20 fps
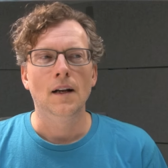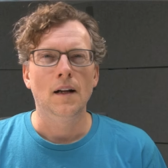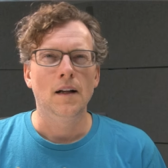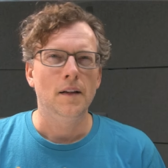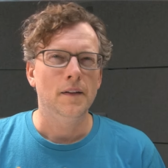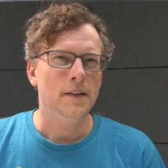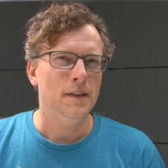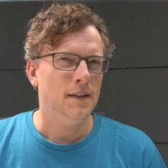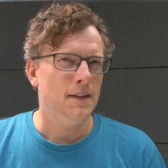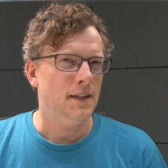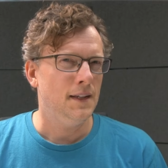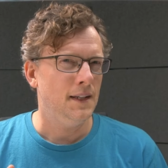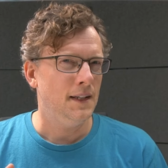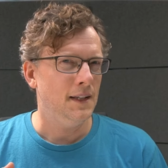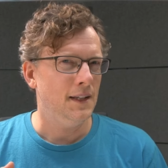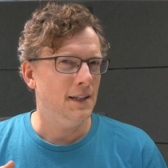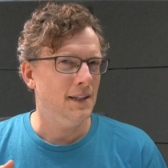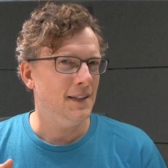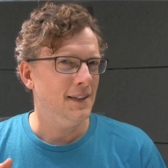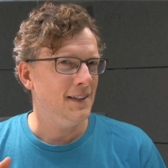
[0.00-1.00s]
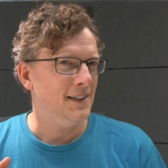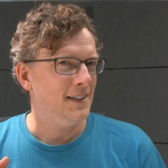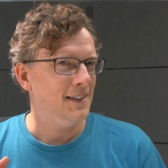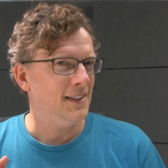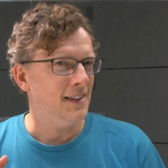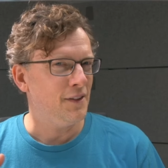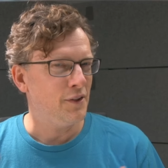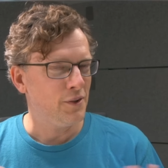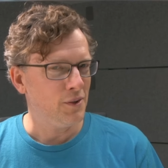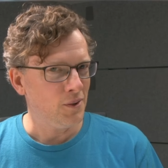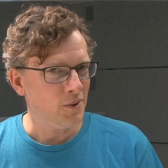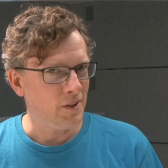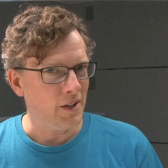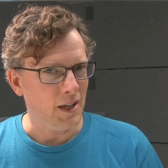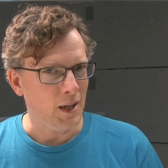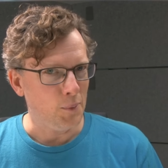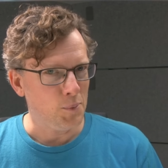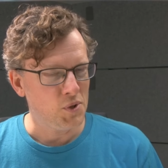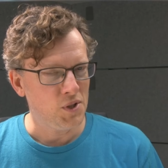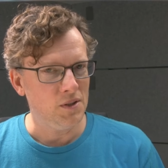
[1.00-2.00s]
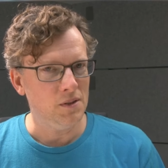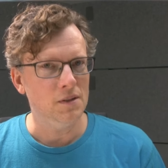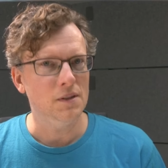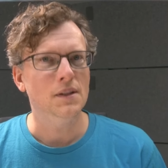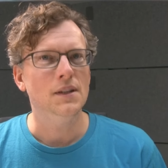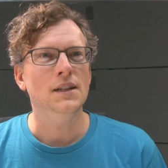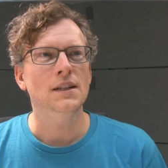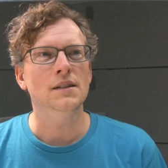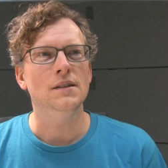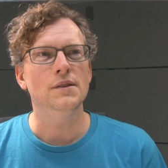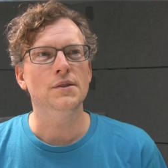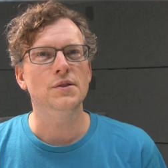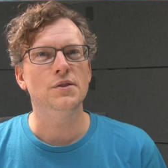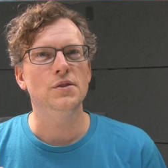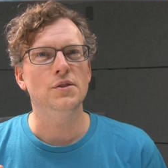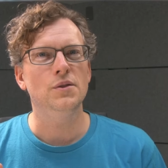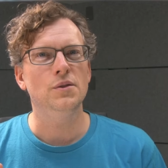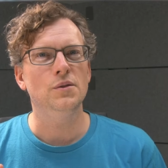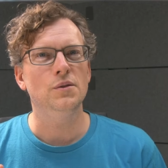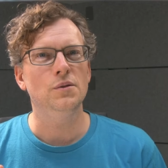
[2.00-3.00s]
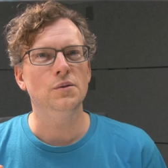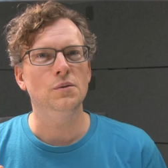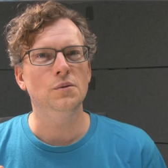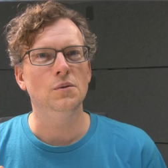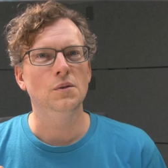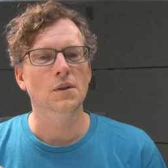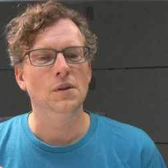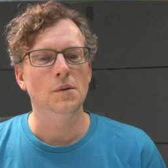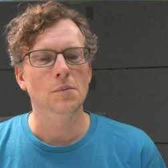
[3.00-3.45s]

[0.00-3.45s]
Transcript: The third option is to